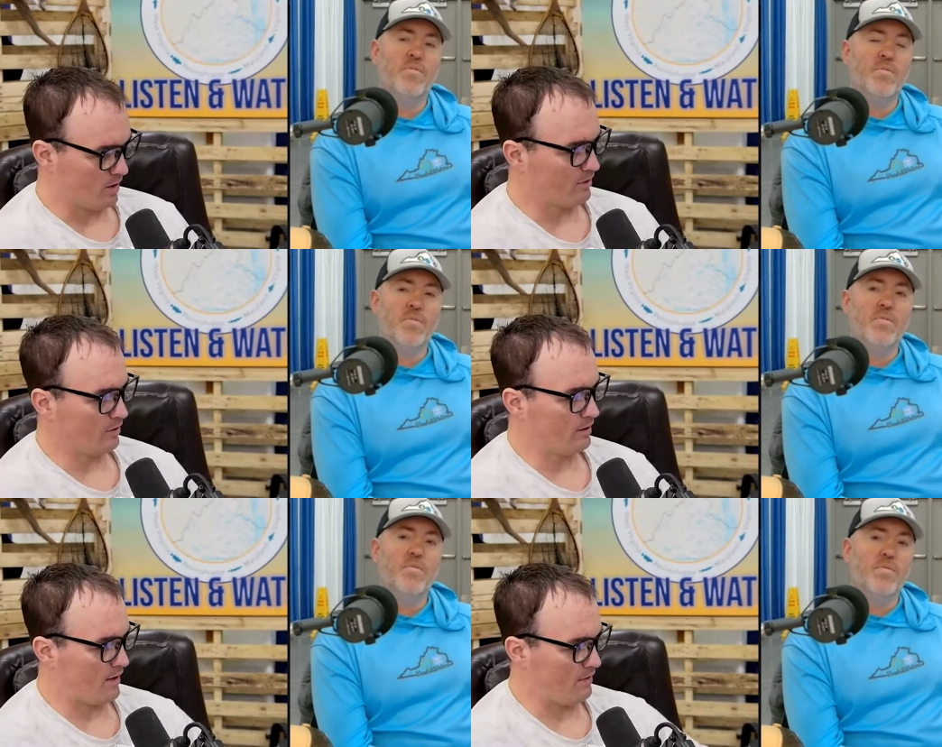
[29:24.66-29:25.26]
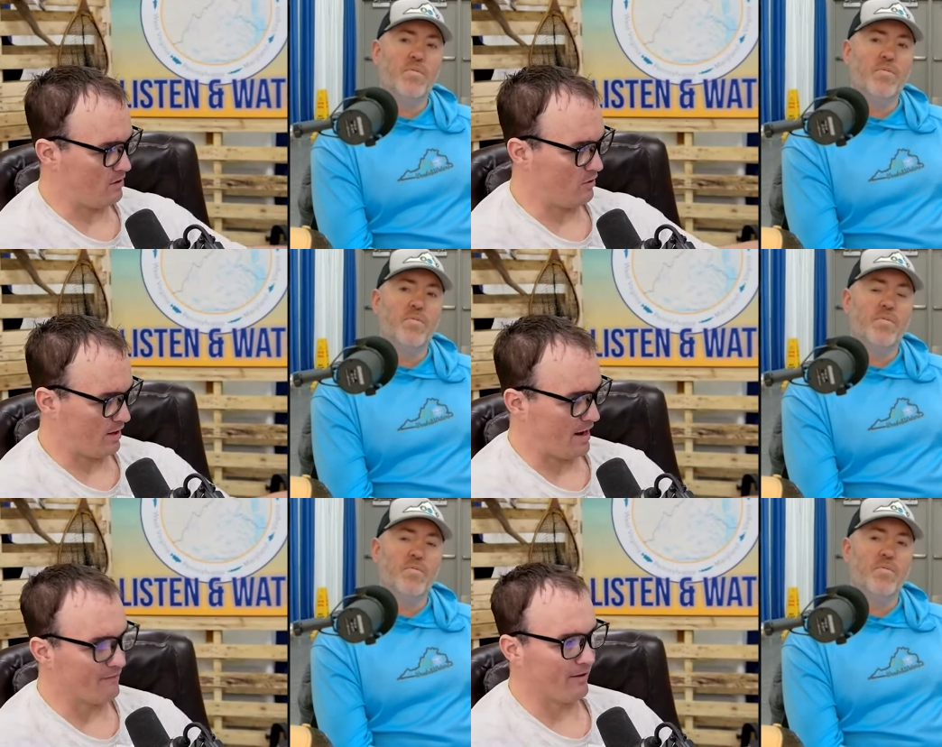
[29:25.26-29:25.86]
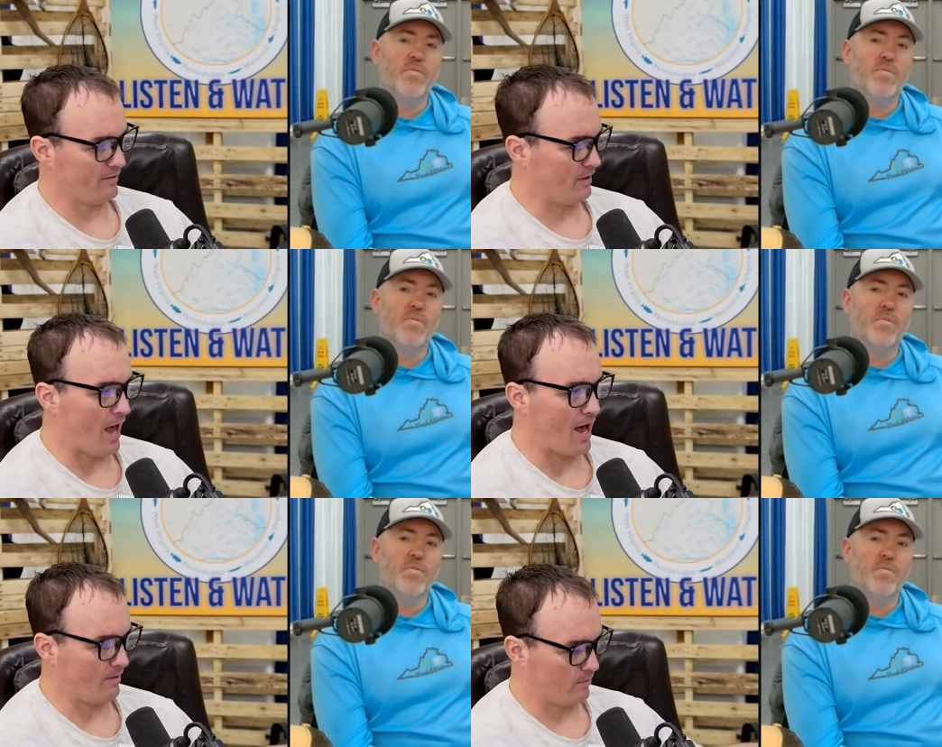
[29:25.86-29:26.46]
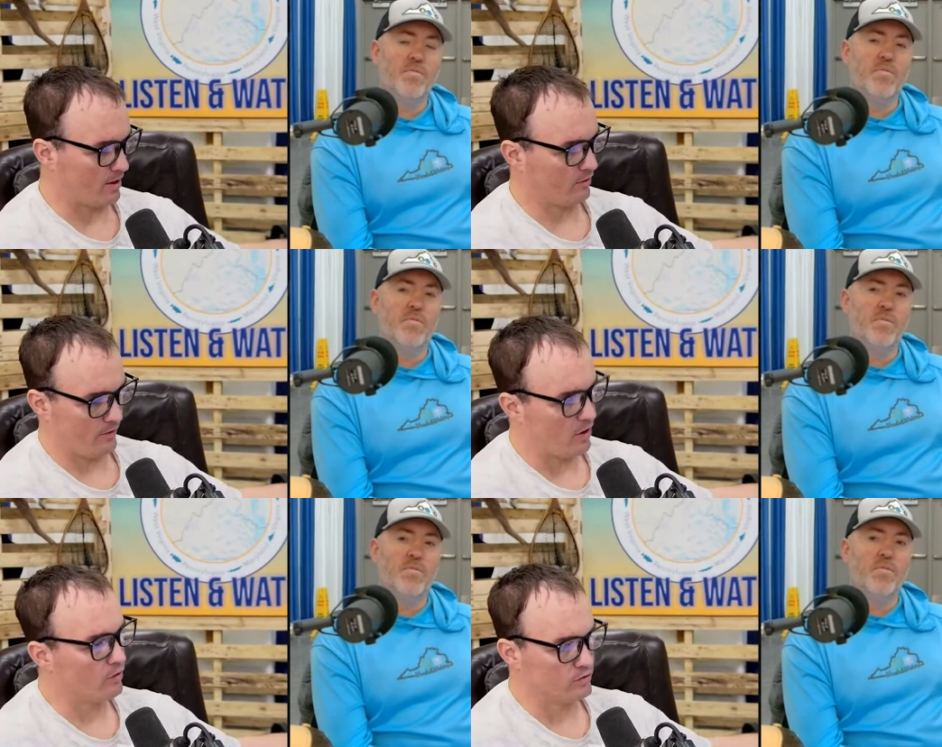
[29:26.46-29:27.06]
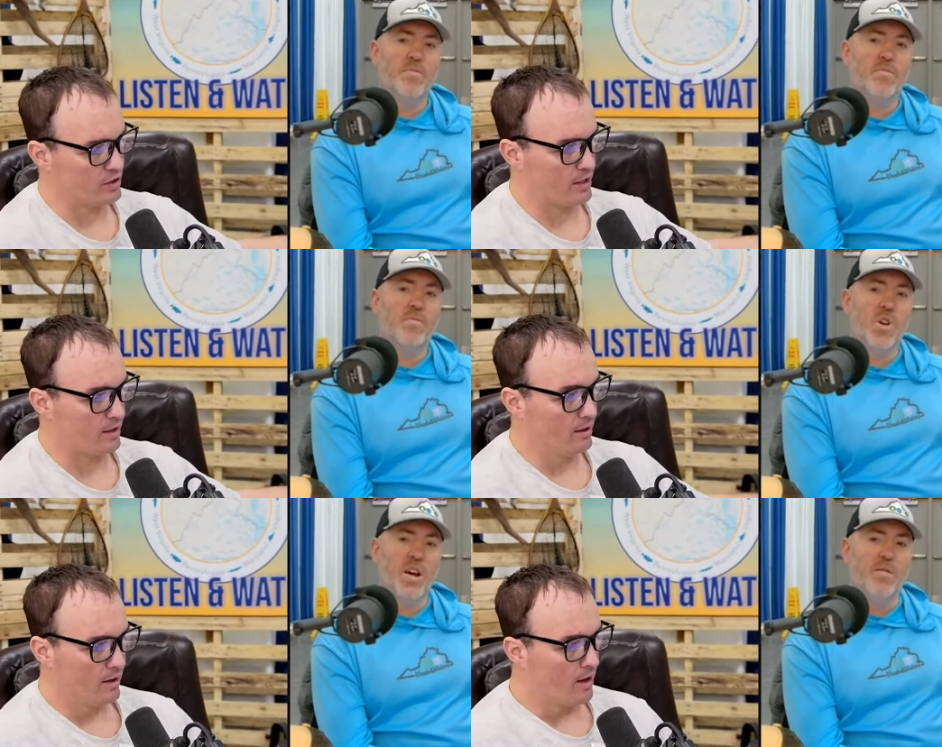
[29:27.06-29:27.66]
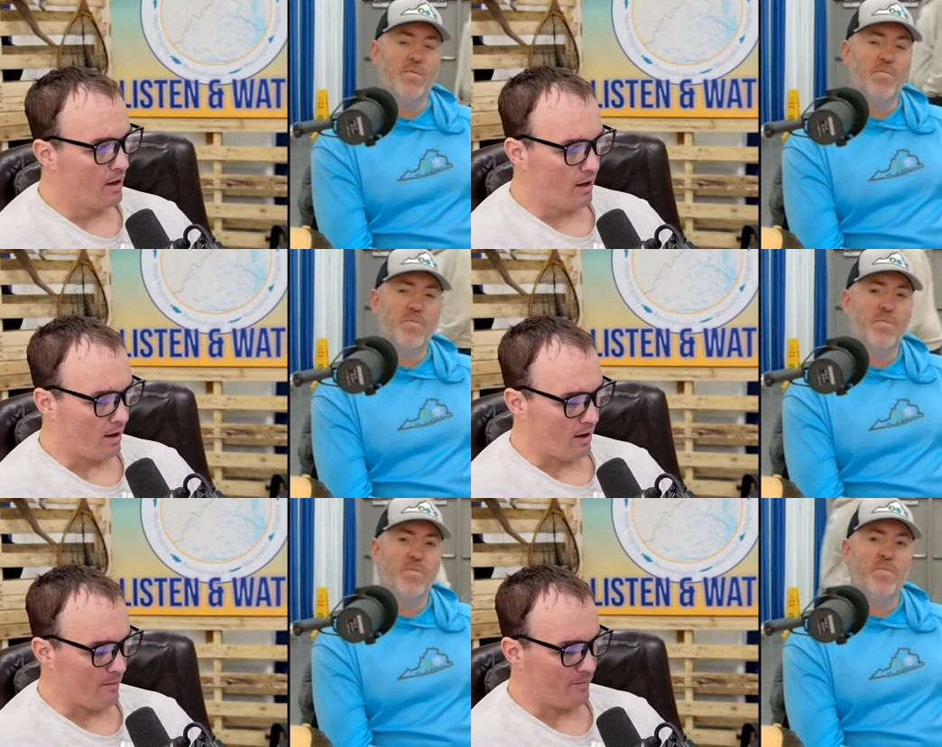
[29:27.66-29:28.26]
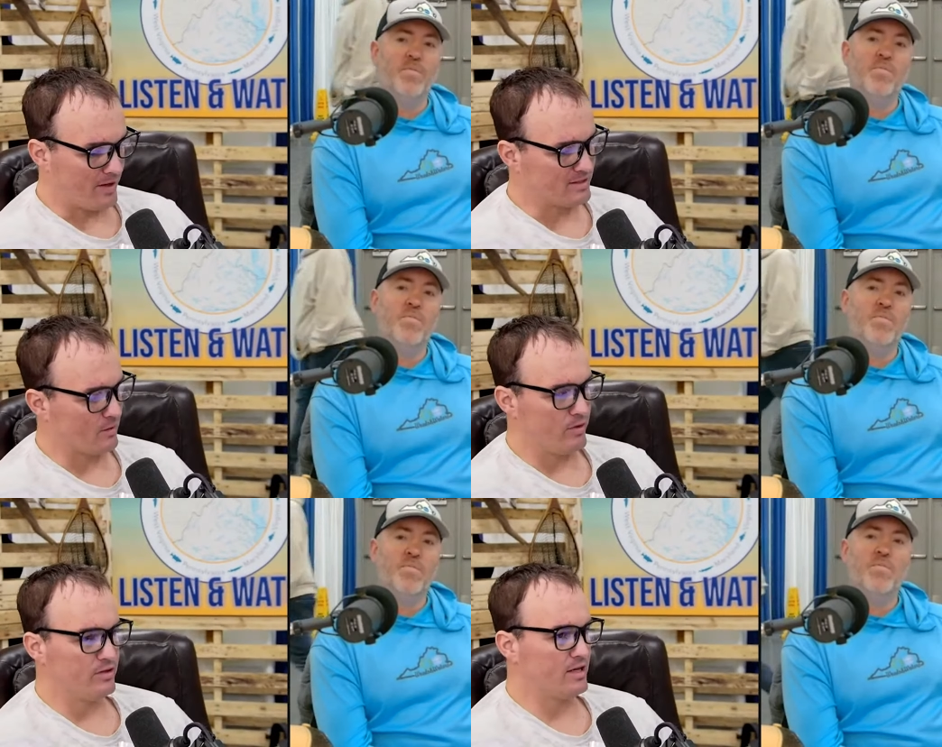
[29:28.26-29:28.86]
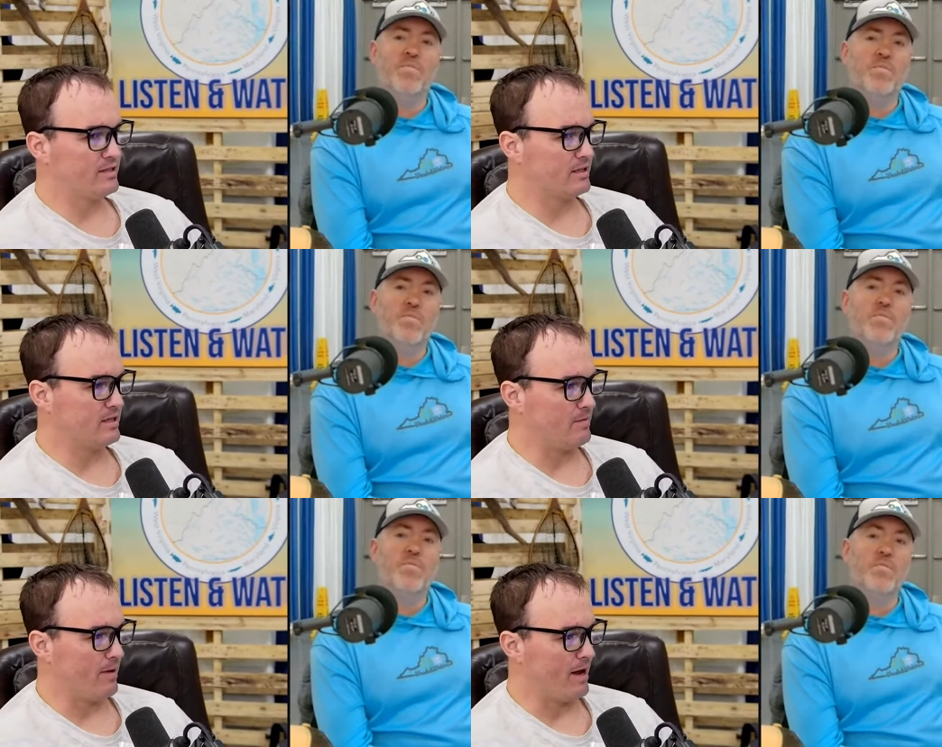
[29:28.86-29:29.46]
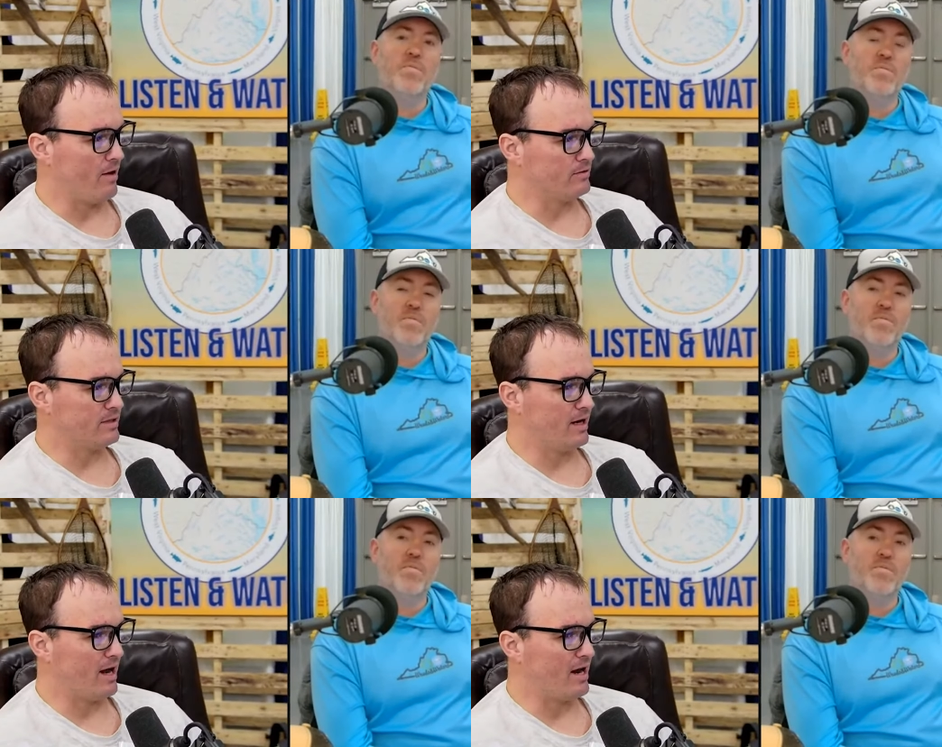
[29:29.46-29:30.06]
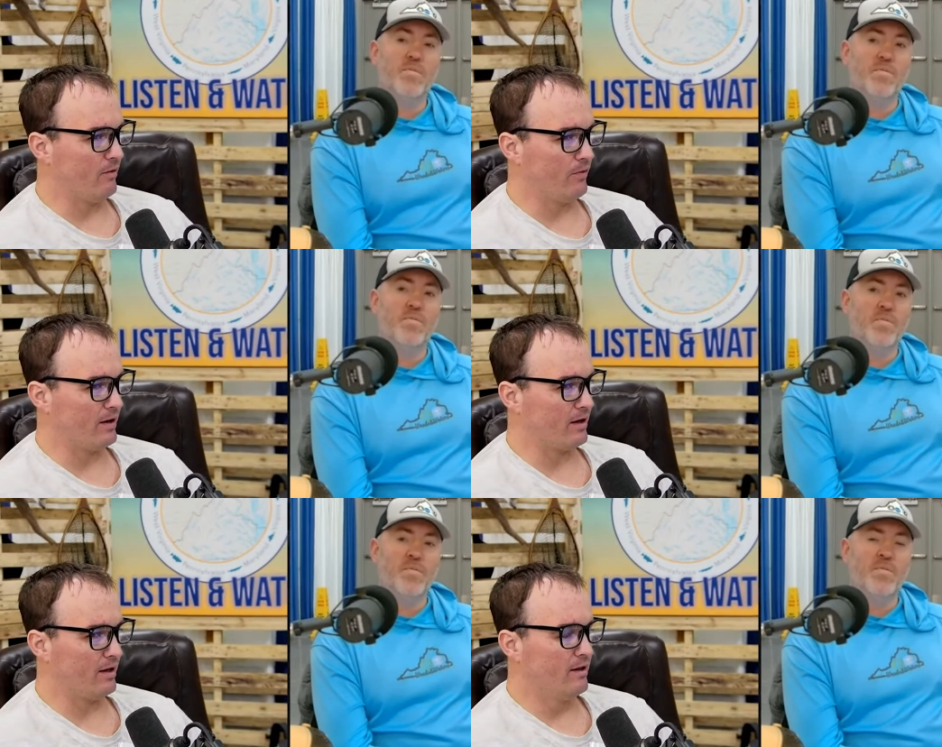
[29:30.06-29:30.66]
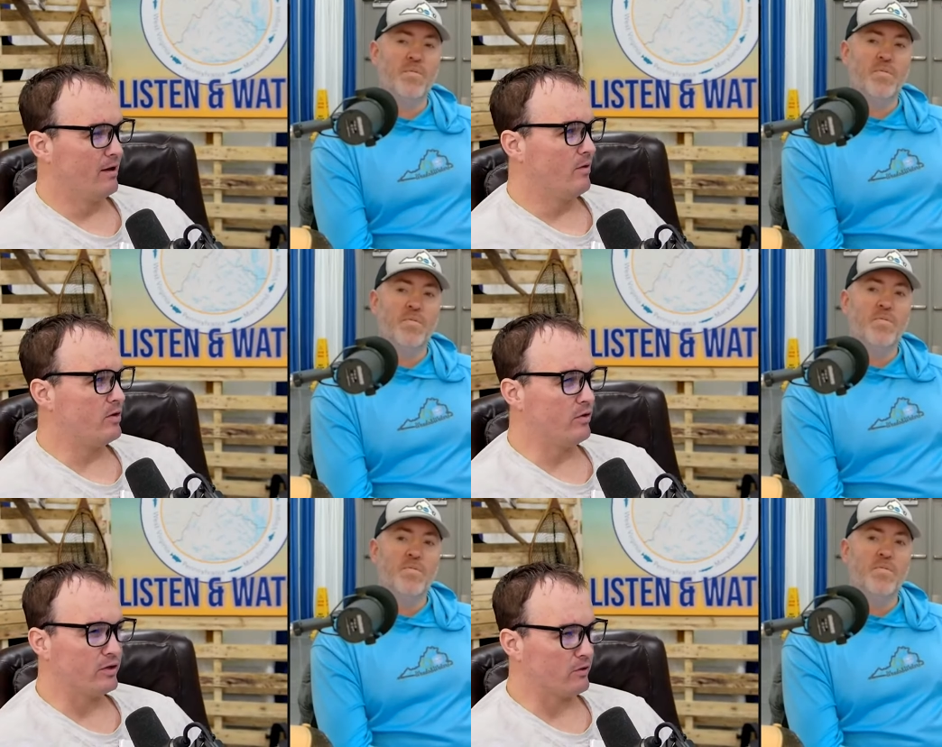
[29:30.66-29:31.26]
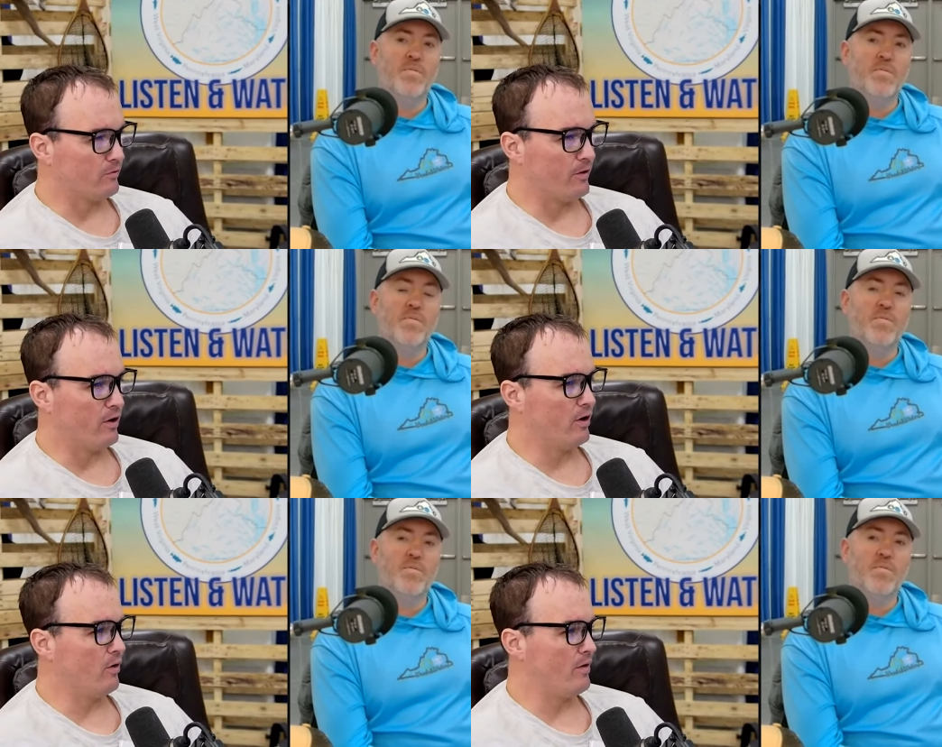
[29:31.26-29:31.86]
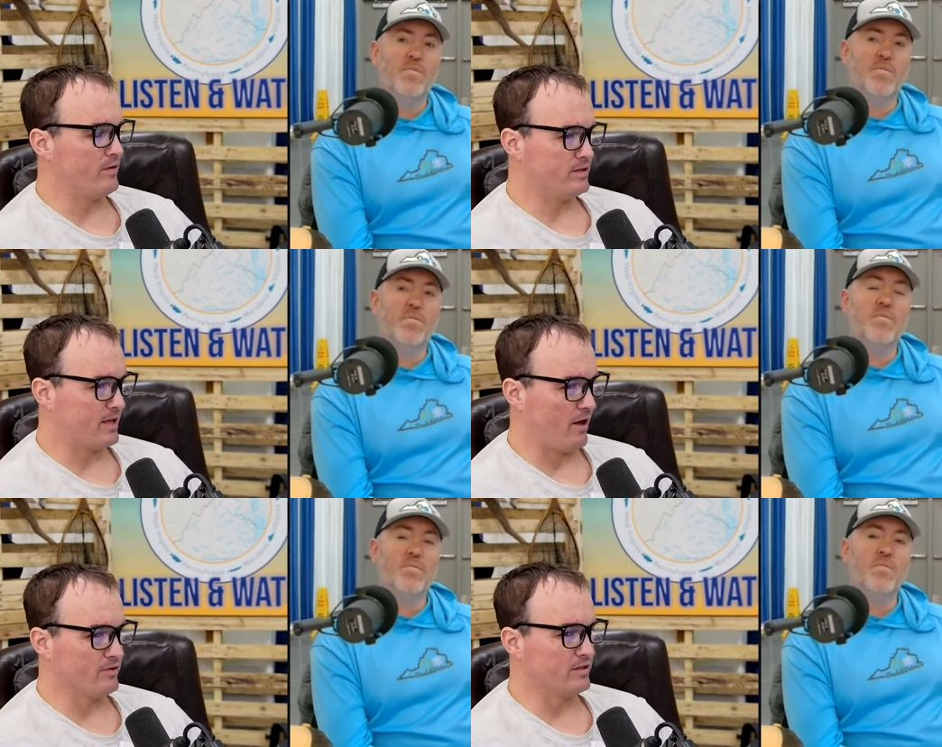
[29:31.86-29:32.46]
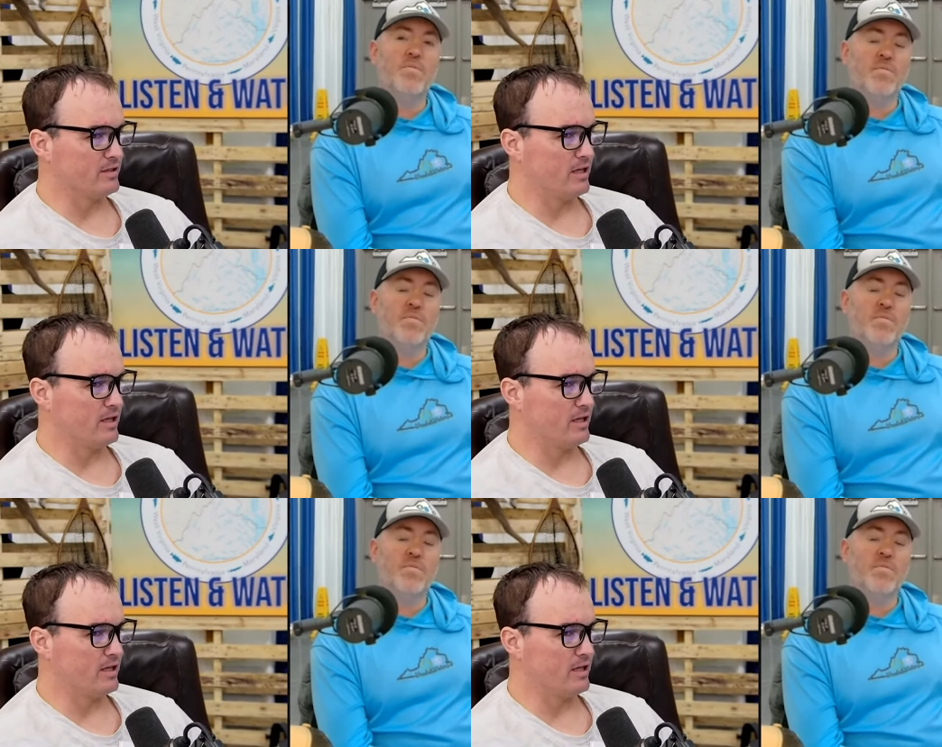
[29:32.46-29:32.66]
Speaker 1: record, and then you can have like the at record, the OG. Yeah. Um, because like when you say 16 pounds, and I don't think when you look at the photo and the scales and